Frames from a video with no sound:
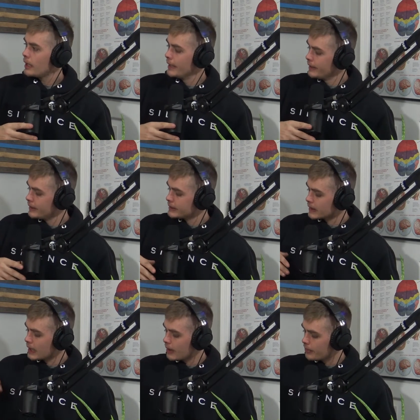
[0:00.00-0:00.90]
It is a
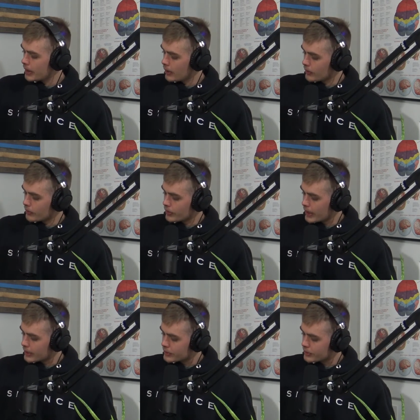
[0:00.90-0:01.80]
compound
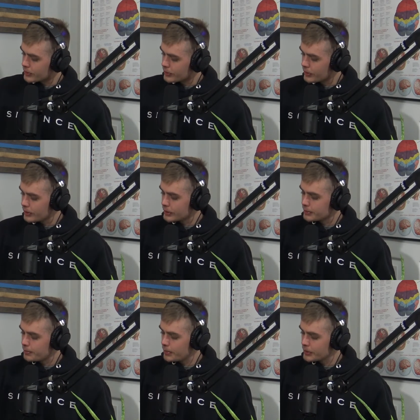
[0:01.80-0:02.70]
reaction.
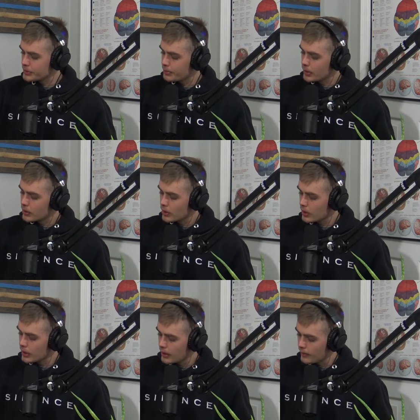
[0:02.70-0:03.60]
There's a book
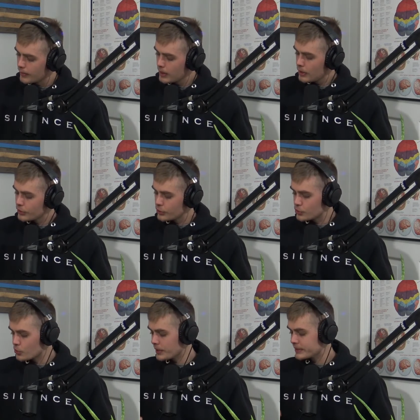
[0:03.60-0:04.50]
called The
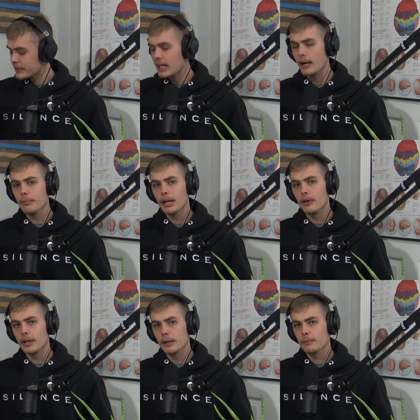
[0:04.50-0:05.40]
Joys of
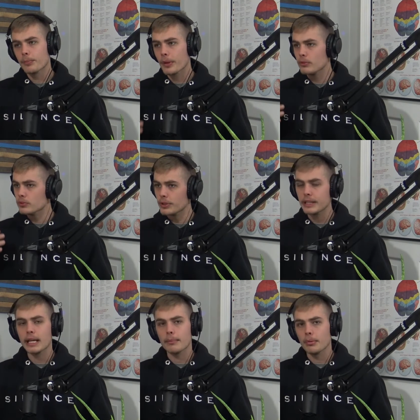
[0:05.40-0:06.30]
Compounding.
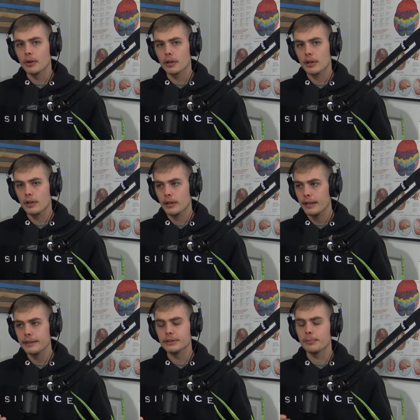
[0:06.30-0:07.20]
Read that book.
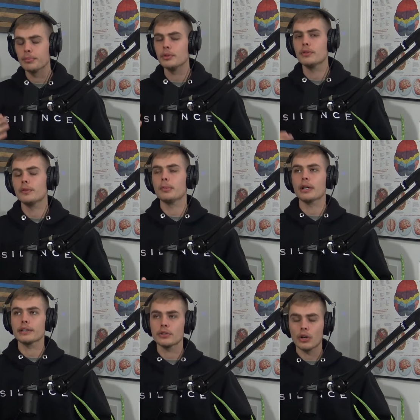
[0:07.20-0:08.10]
It's a beautiful
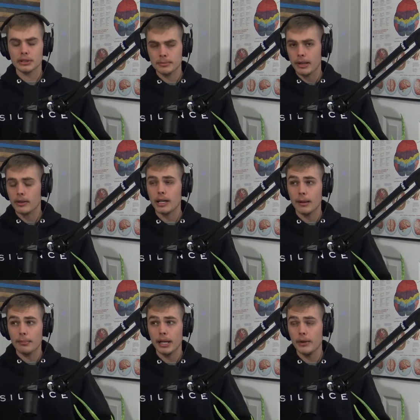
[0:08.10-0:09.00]
book. It talks about
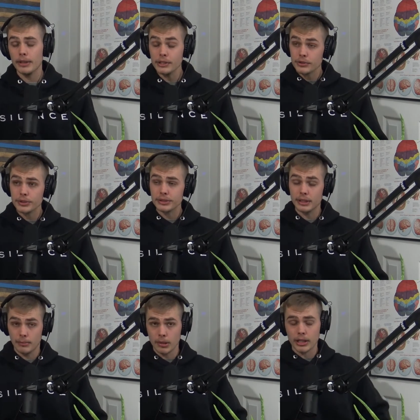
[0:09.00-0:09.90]
compound interest in
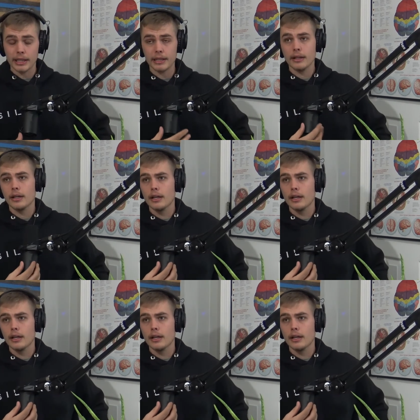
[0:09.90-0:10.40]
the market.